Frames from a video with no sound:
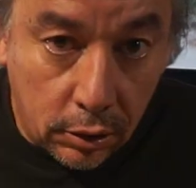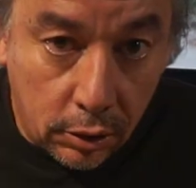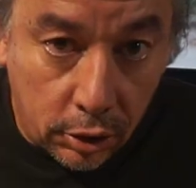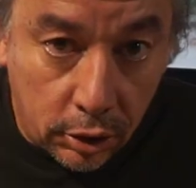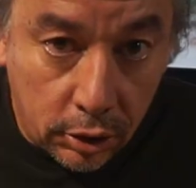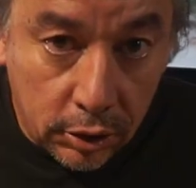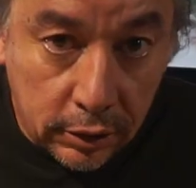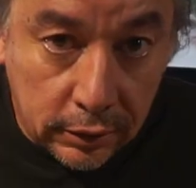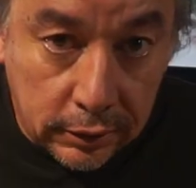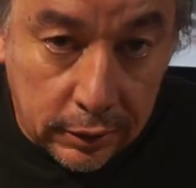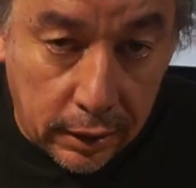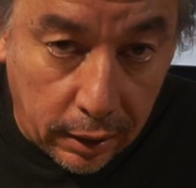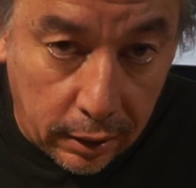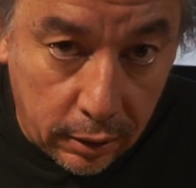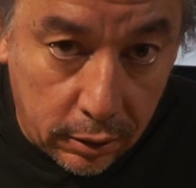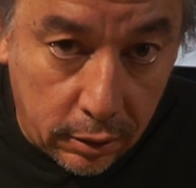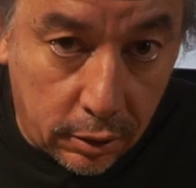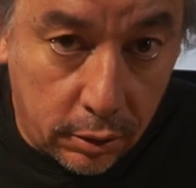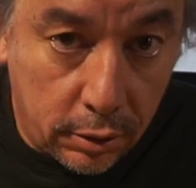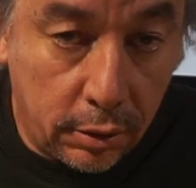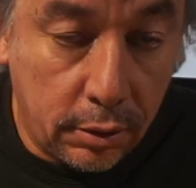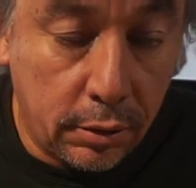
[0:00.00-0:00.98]
the
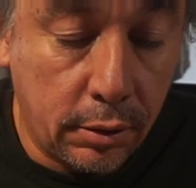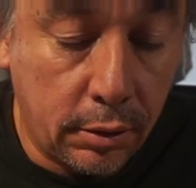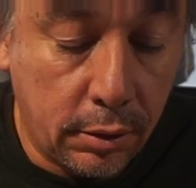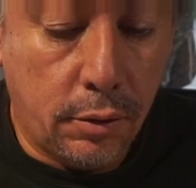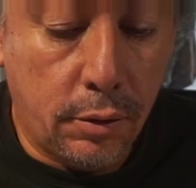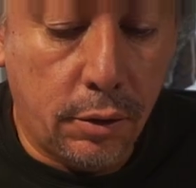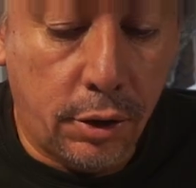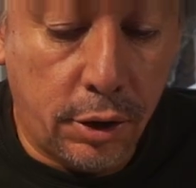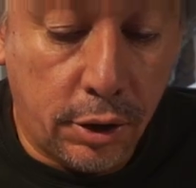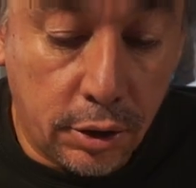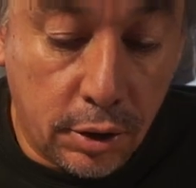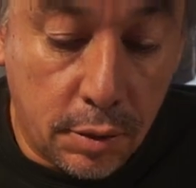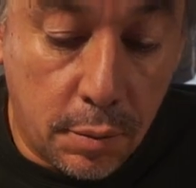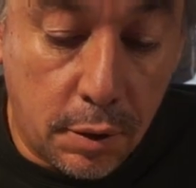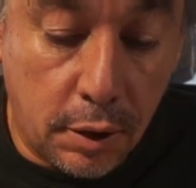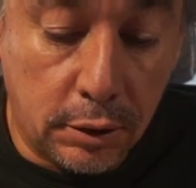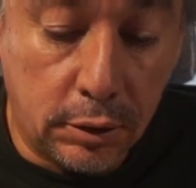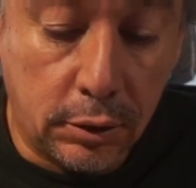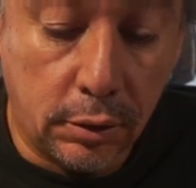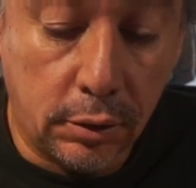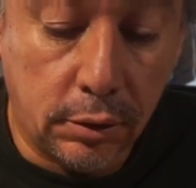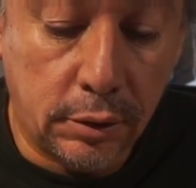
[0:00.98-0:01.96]
skeleton, learn the
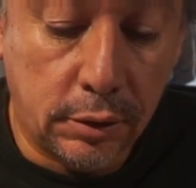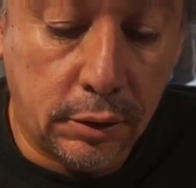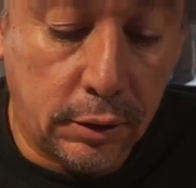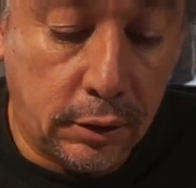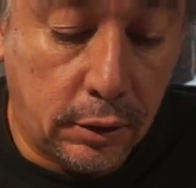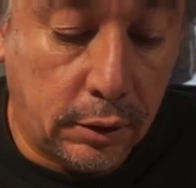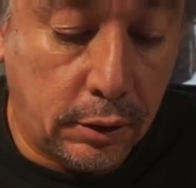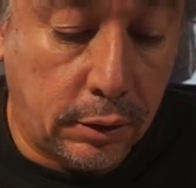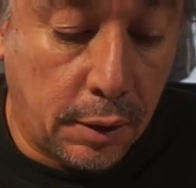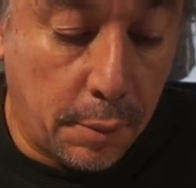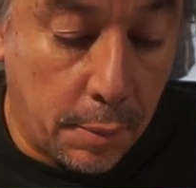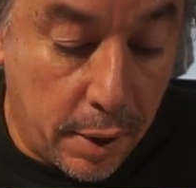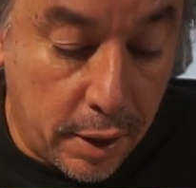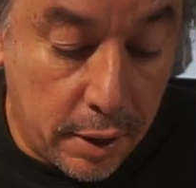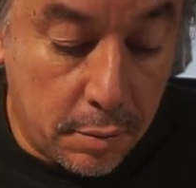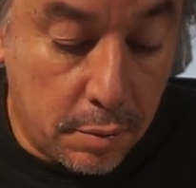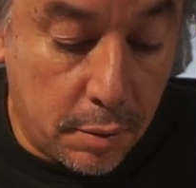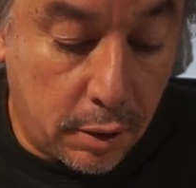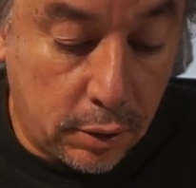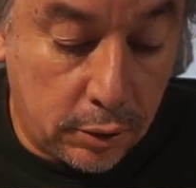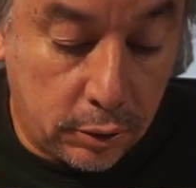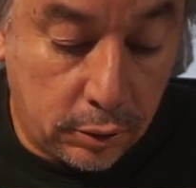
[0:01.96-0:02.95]
muscles, the main
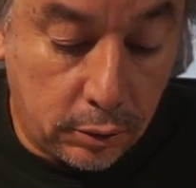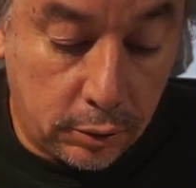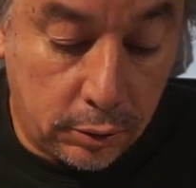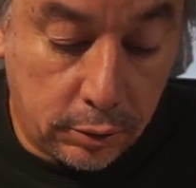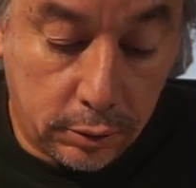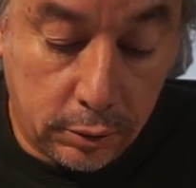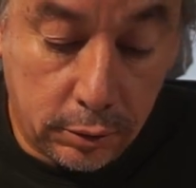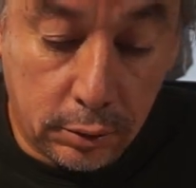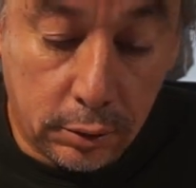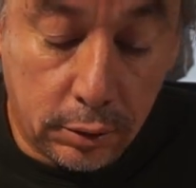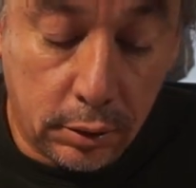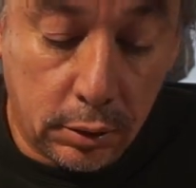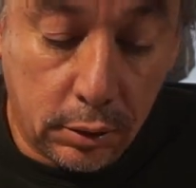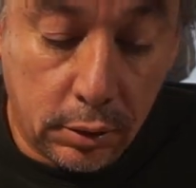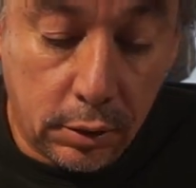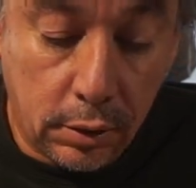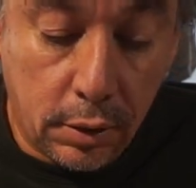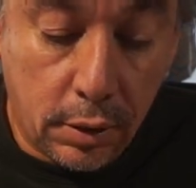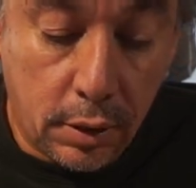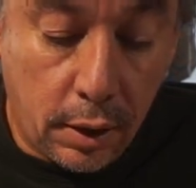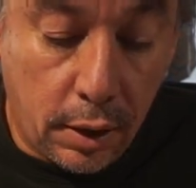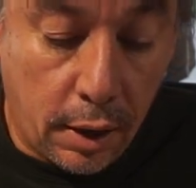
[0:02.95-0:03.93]
muscles,
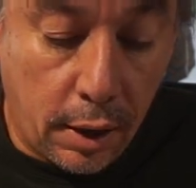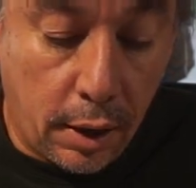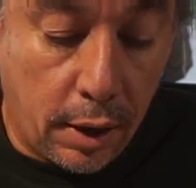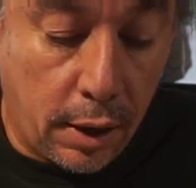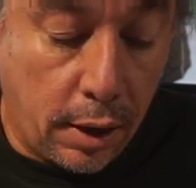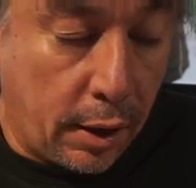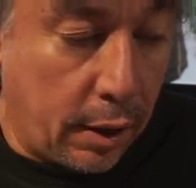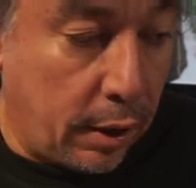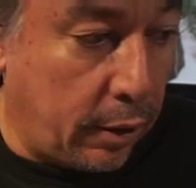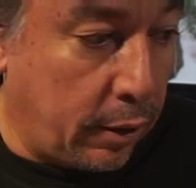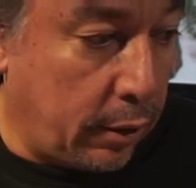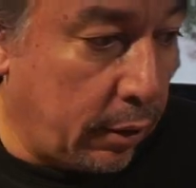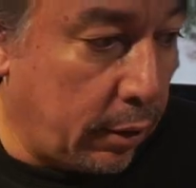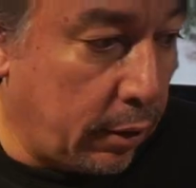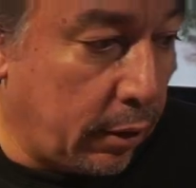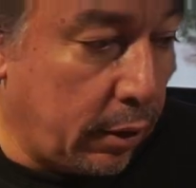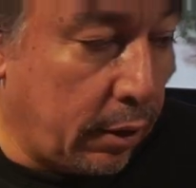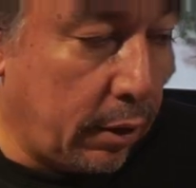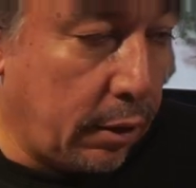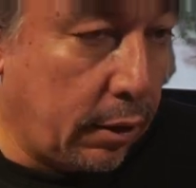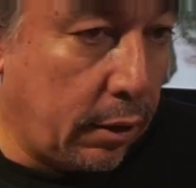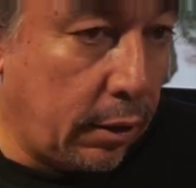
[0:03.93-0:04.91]
and
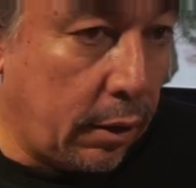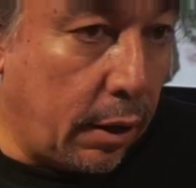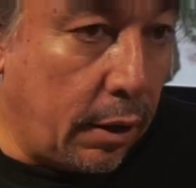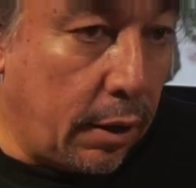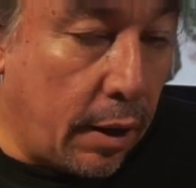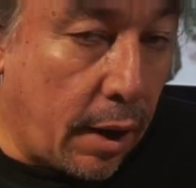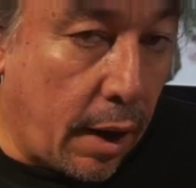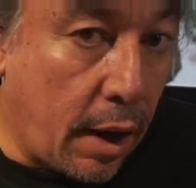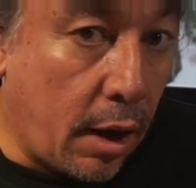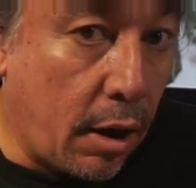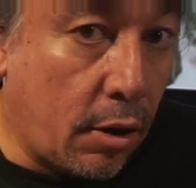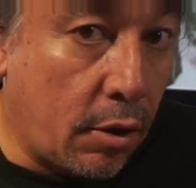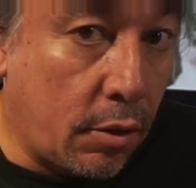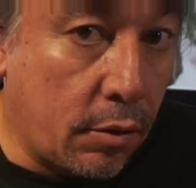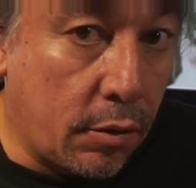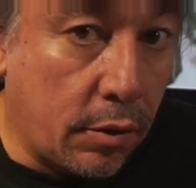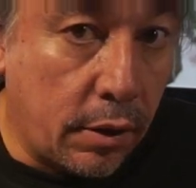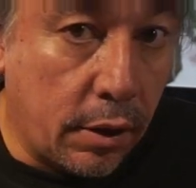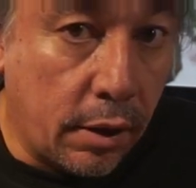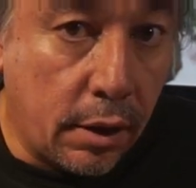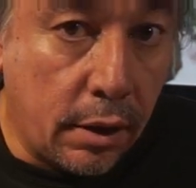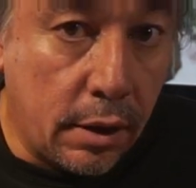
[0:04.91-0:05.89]
how
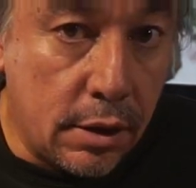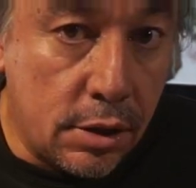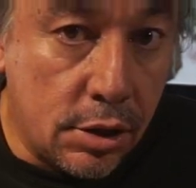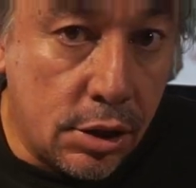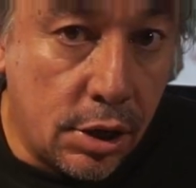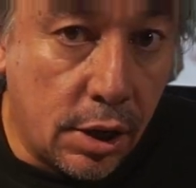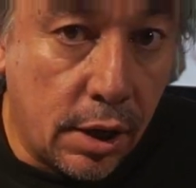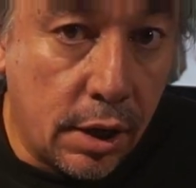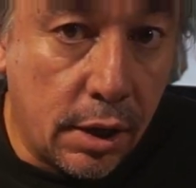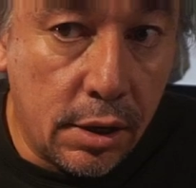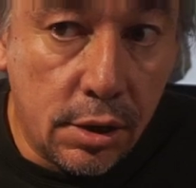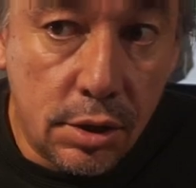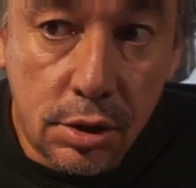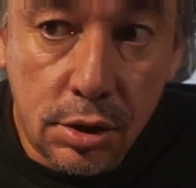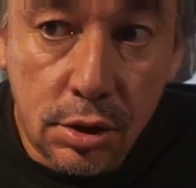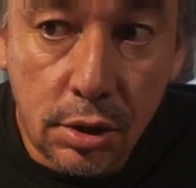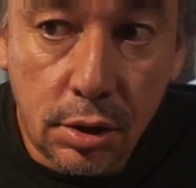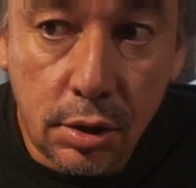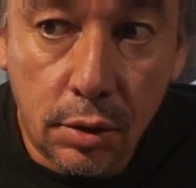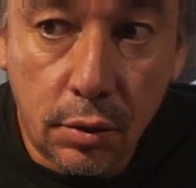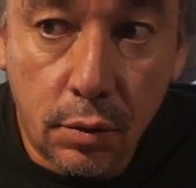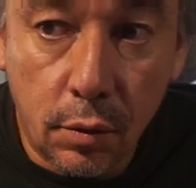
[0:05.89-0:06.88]
they
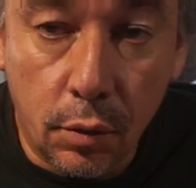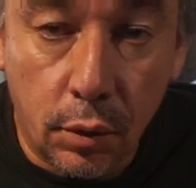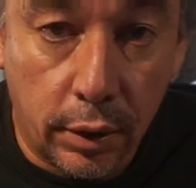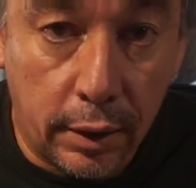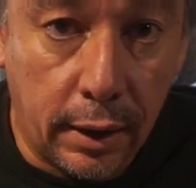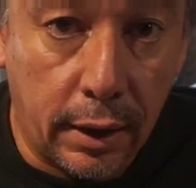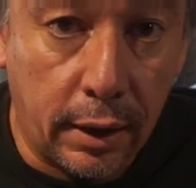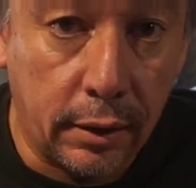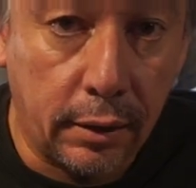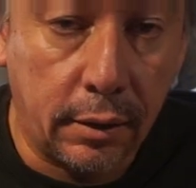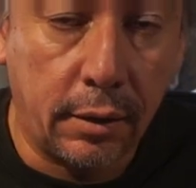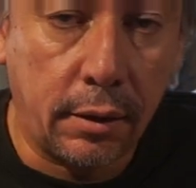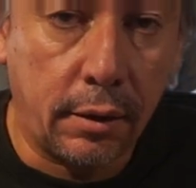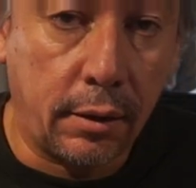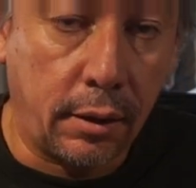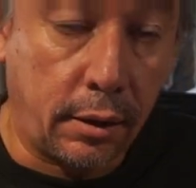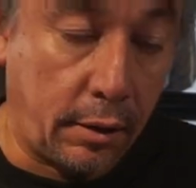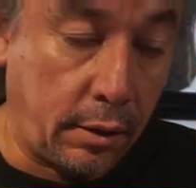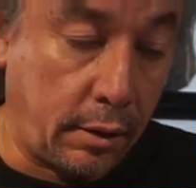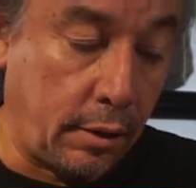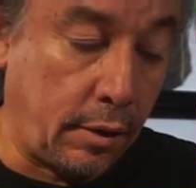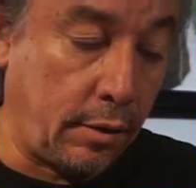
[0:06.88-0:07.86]
change with light.
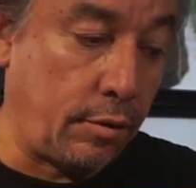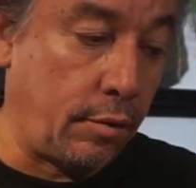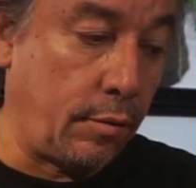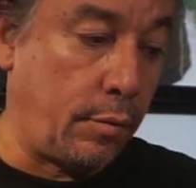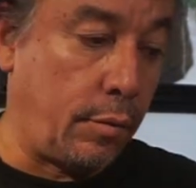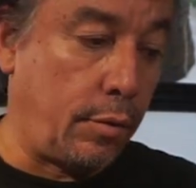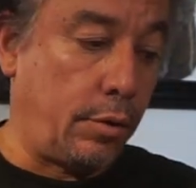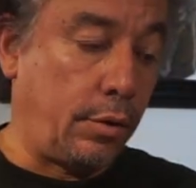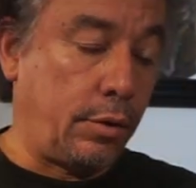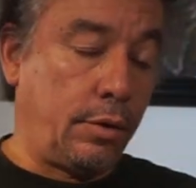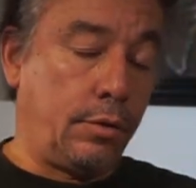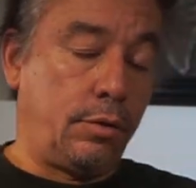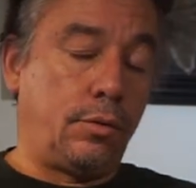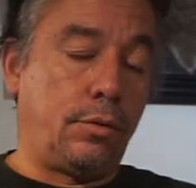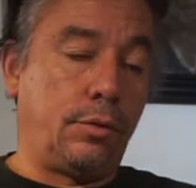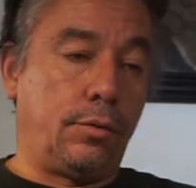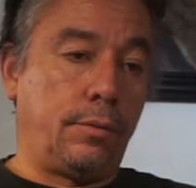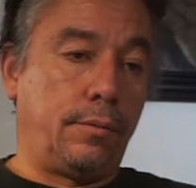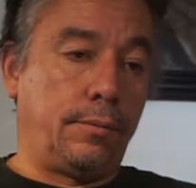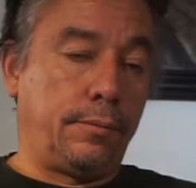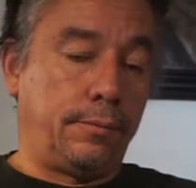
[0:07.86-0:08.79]
I think that's important too.